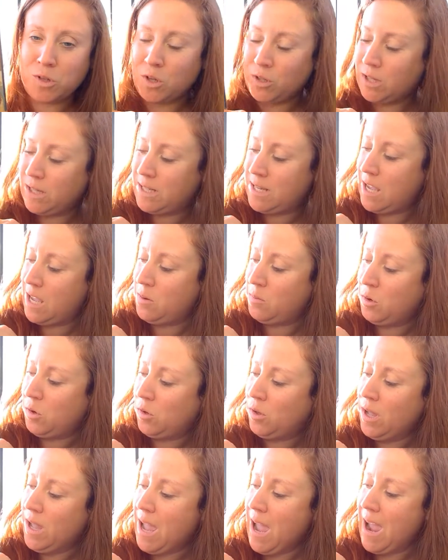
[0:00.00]
on the
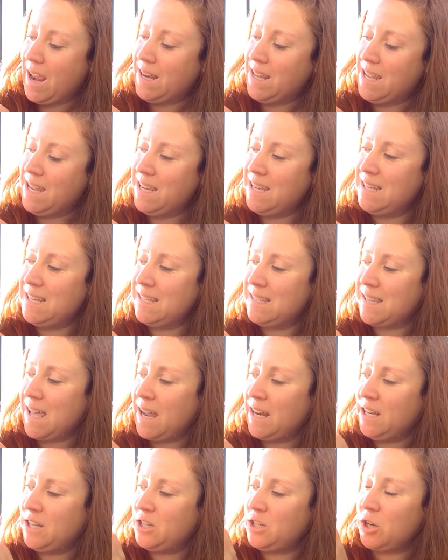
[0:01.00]
table, and he
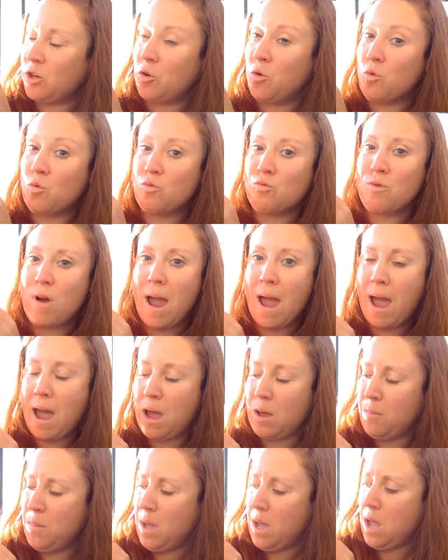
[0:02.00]
decided to
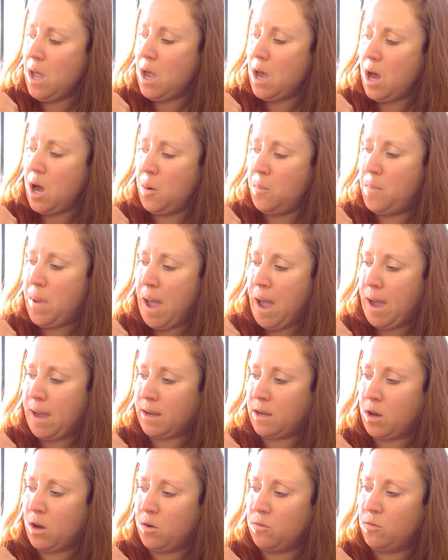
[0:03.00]
grab a
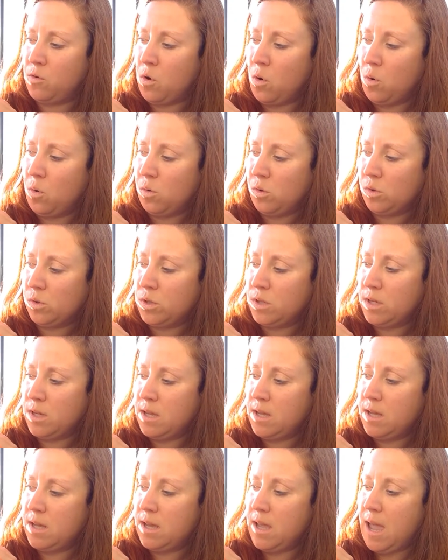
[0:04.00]
bag of gold.
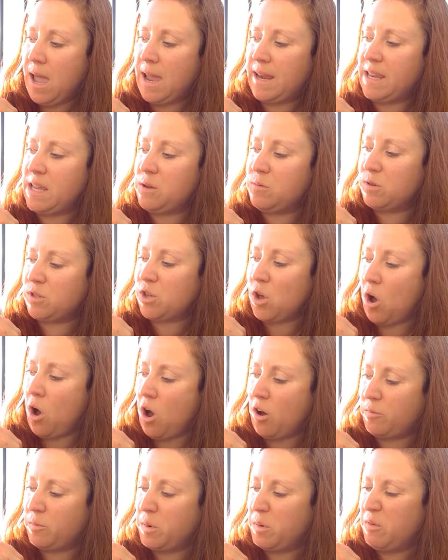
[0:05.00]
And he was
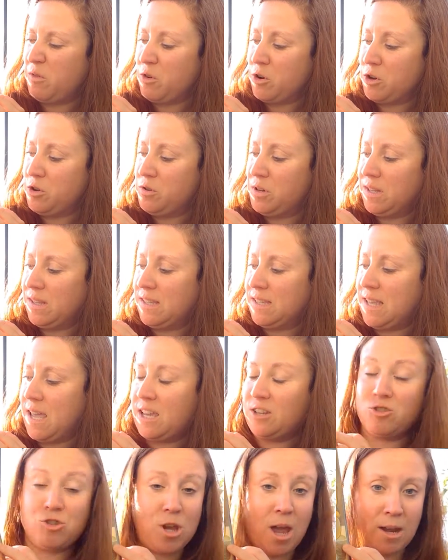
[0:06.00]
off before you could
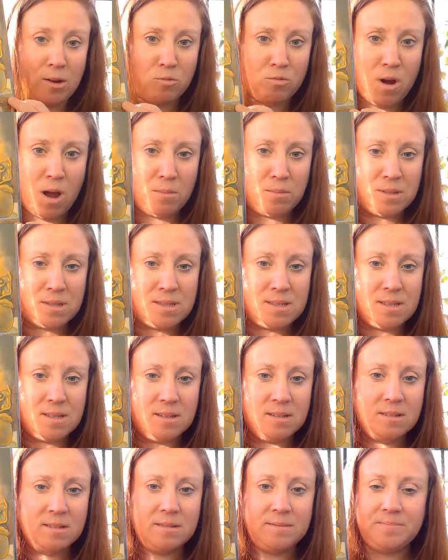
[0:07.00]
say Jack
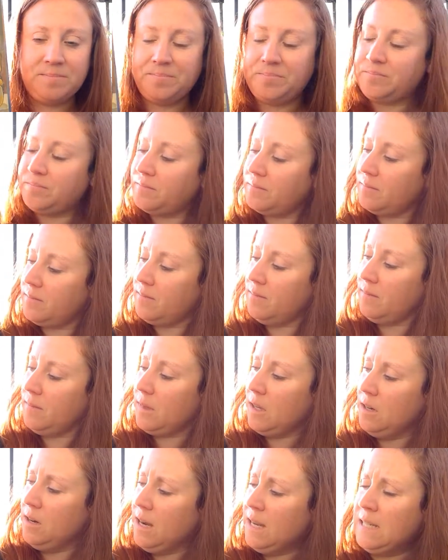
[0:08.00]
Robinson.
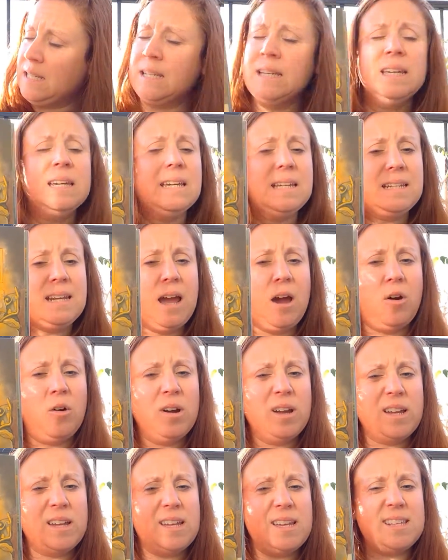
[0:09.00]
Right? Now,
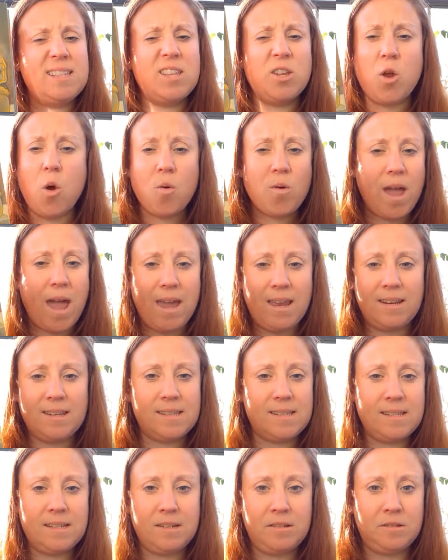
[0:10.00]
is it okay to
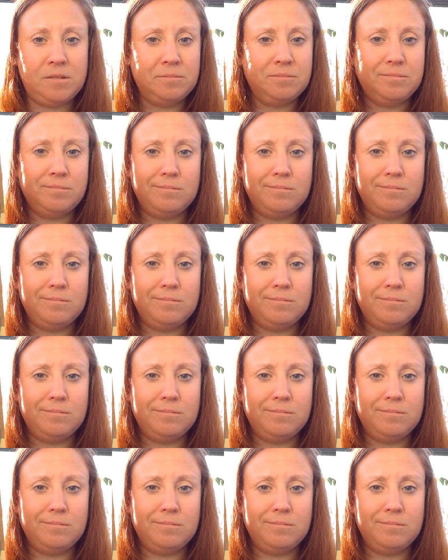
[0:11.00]
steal?